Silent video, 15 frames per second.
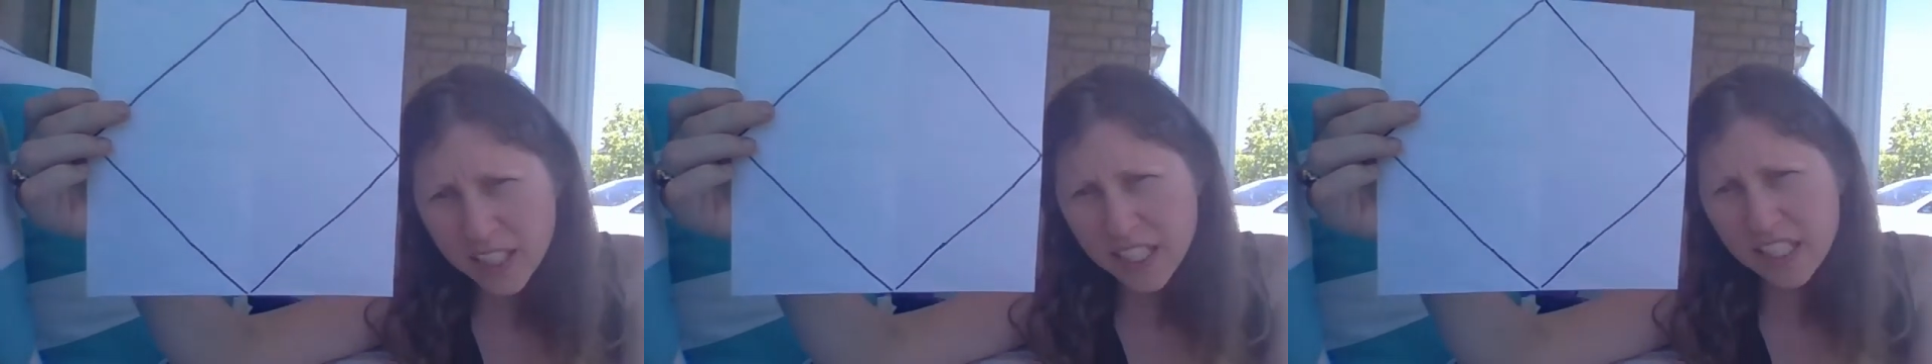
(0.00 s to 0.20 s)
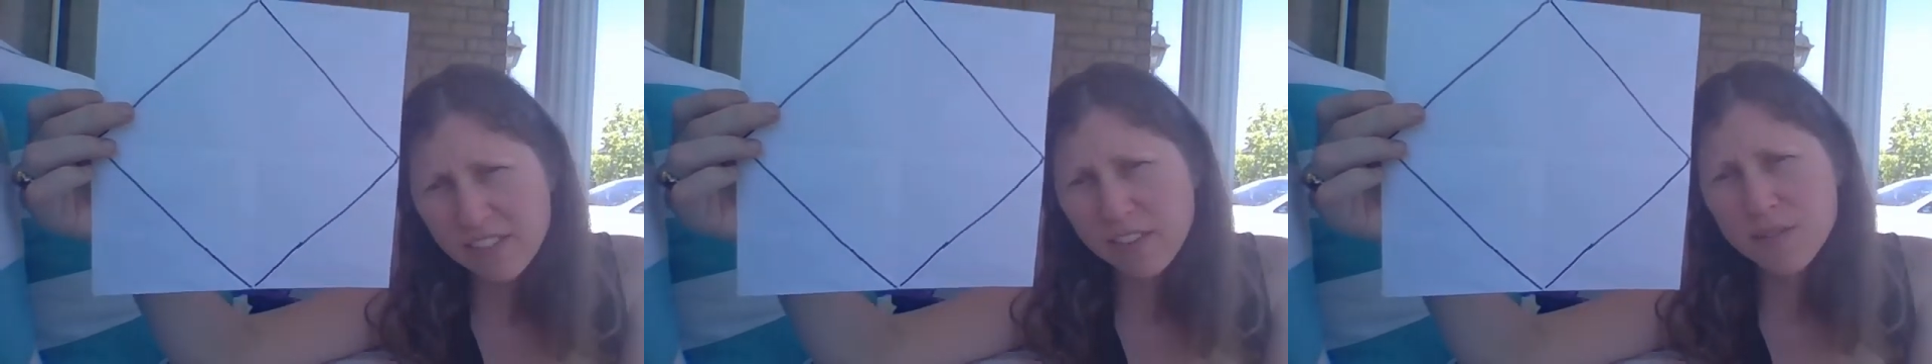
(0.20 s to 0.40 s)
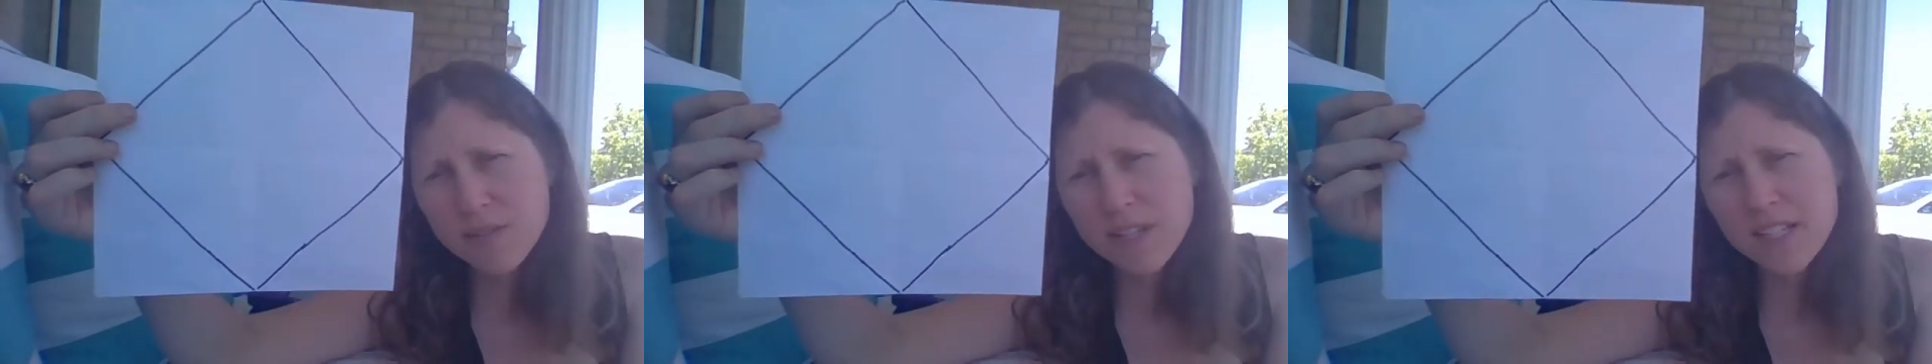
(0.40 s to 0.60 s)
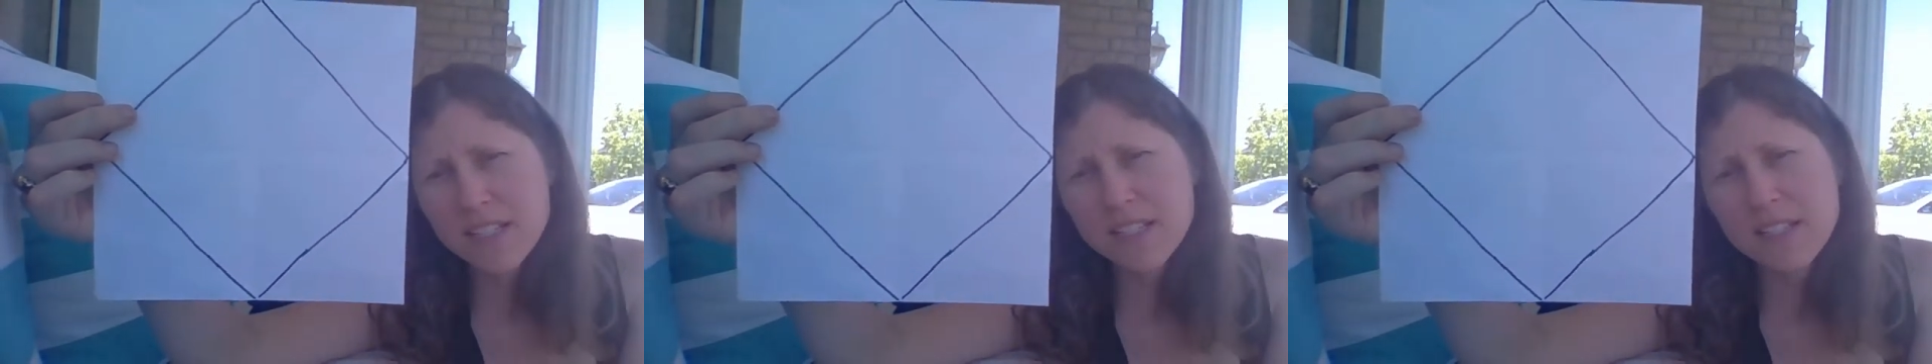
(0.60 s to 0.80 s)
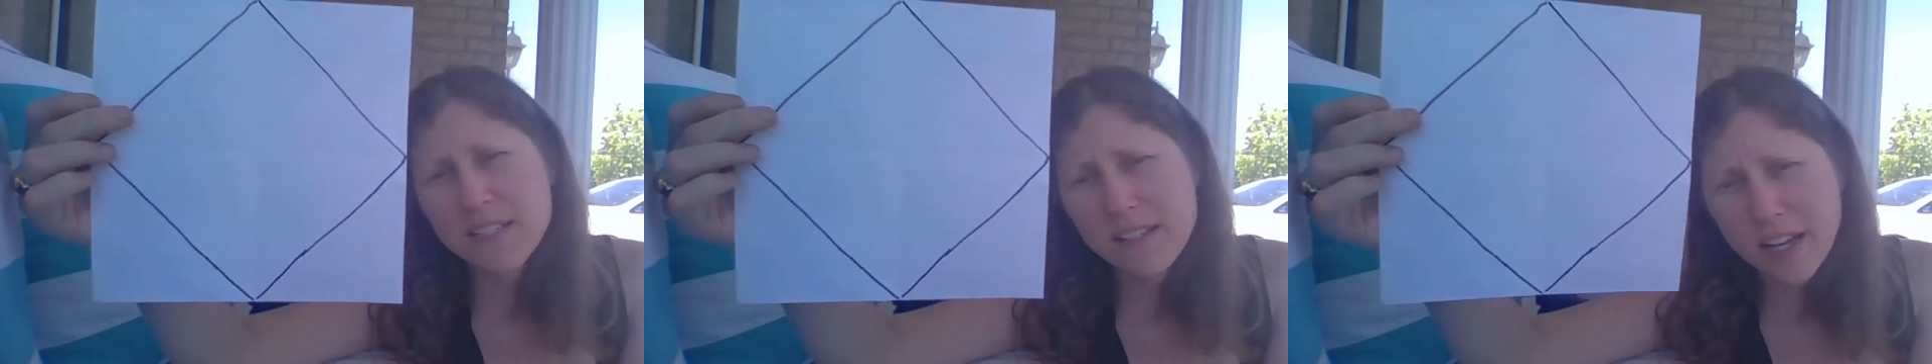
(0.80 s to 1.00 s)
If you said it's
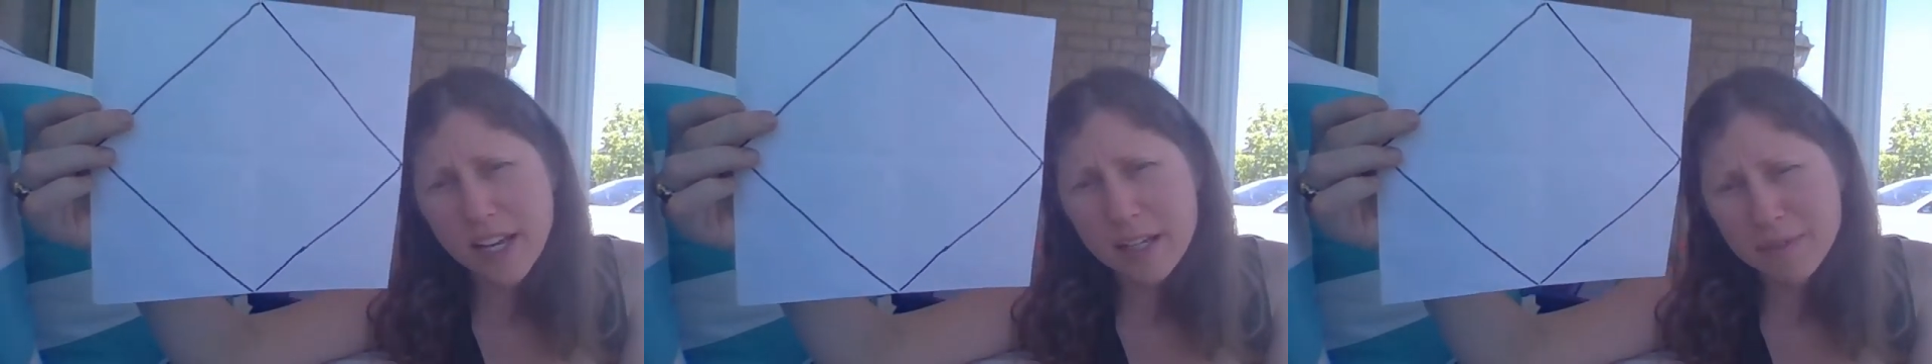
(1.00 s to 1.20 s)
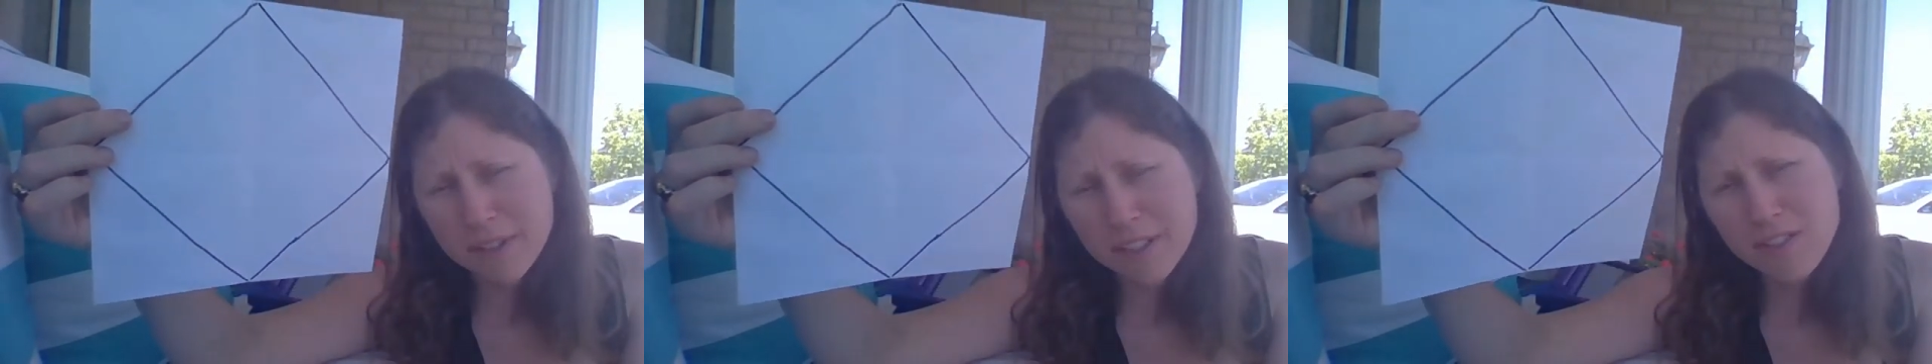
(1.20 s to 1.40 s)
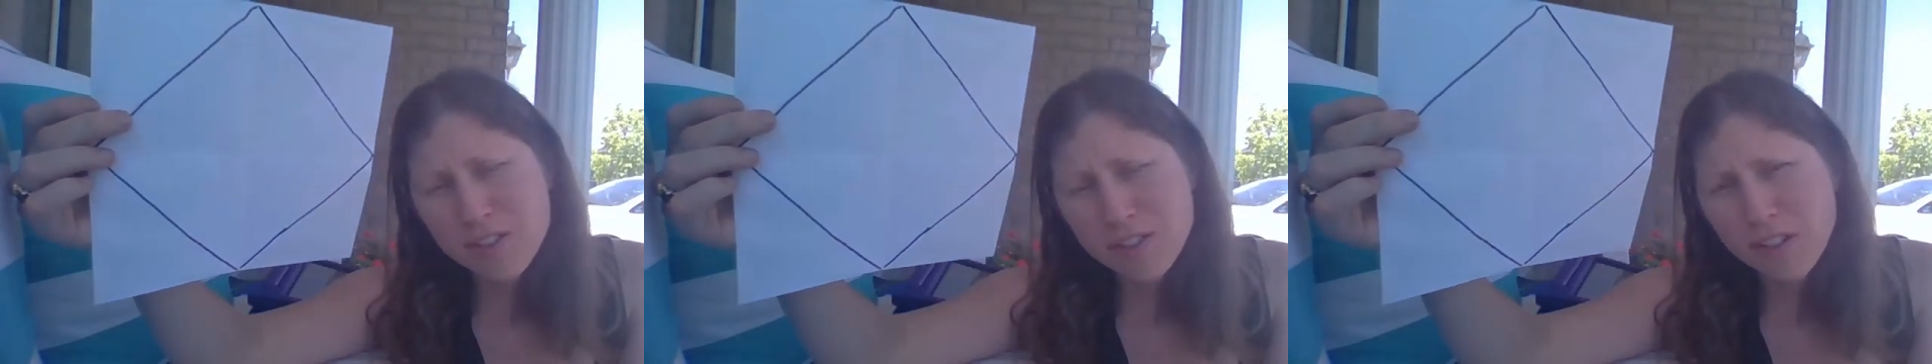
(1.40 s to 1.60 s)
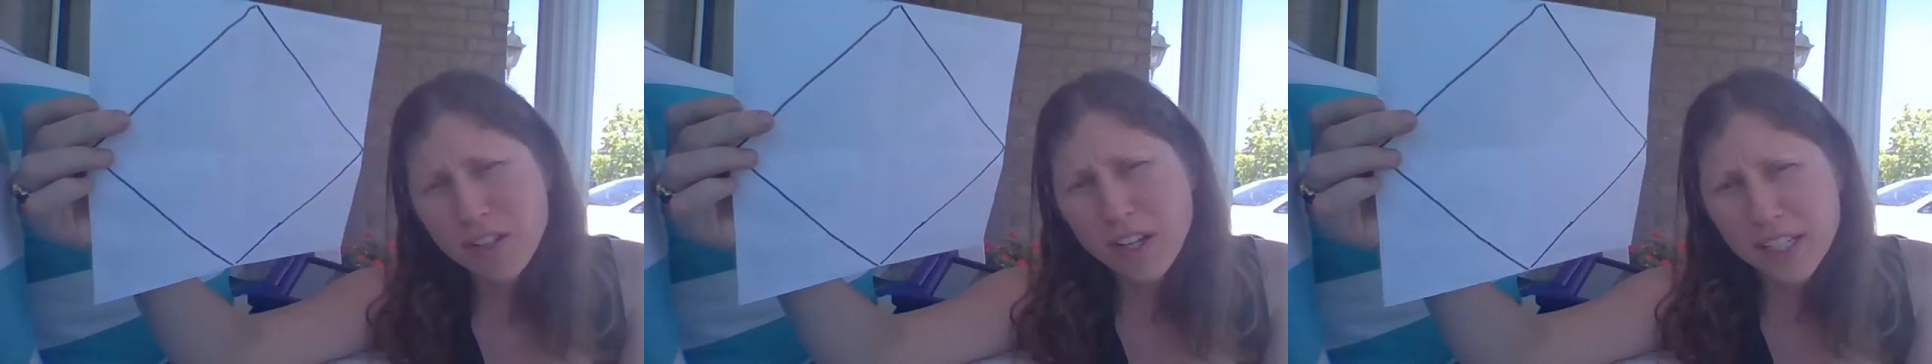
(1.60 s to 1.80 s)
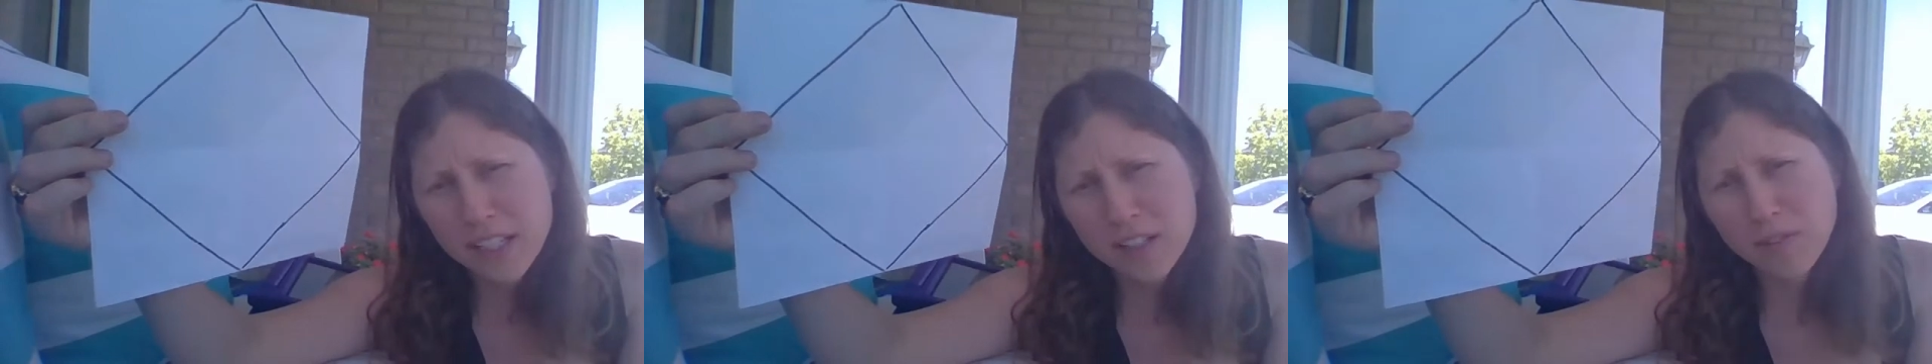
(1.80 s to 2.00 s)
a diamond, you're
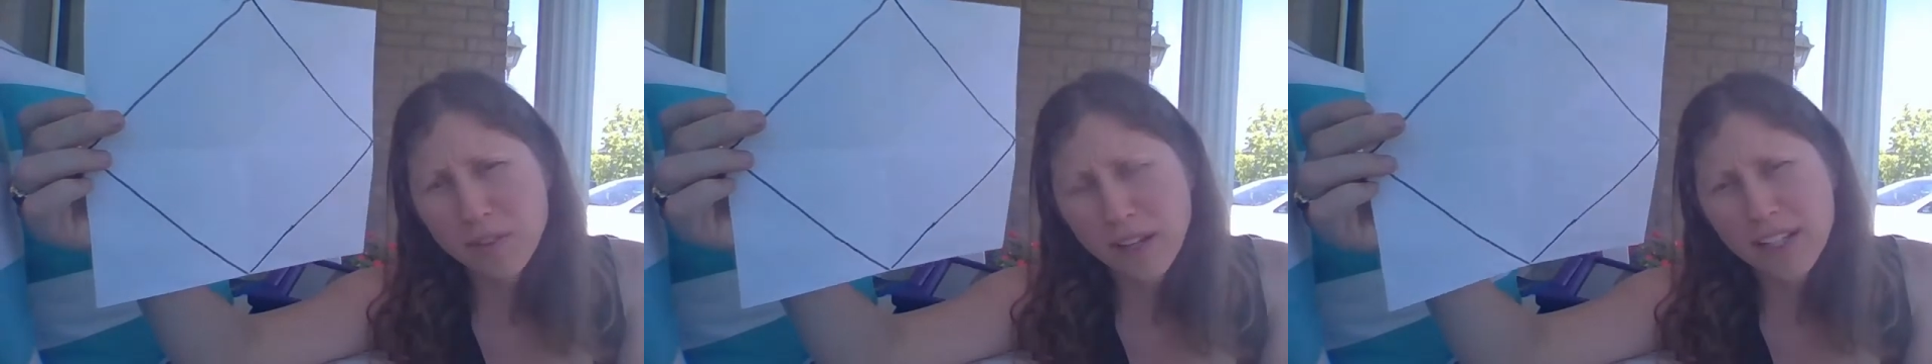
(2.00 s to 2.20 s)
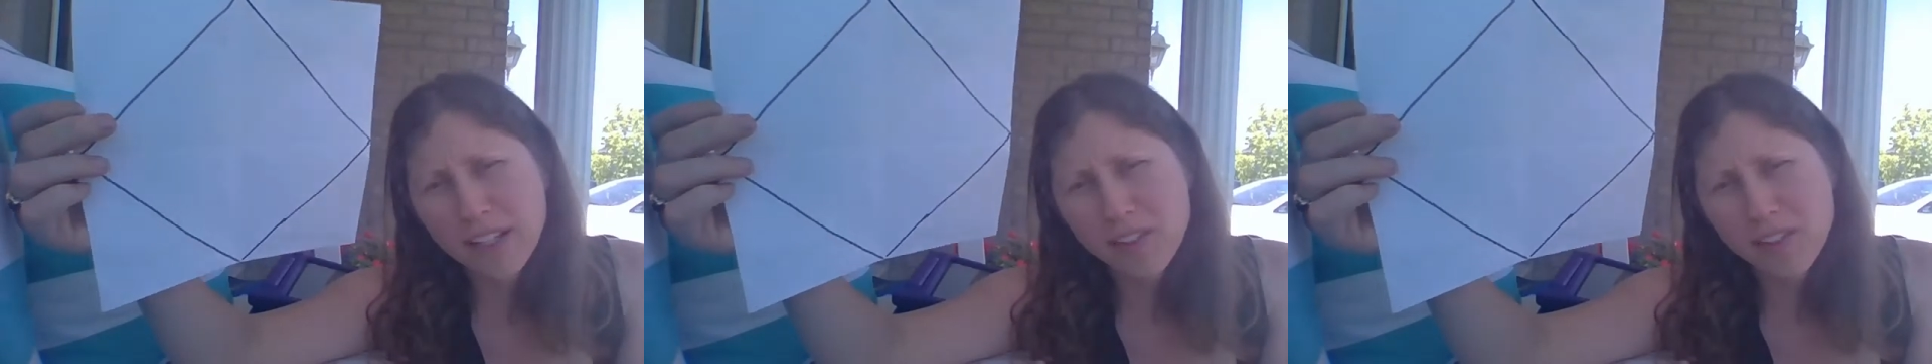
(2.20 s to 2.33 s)
kind of right.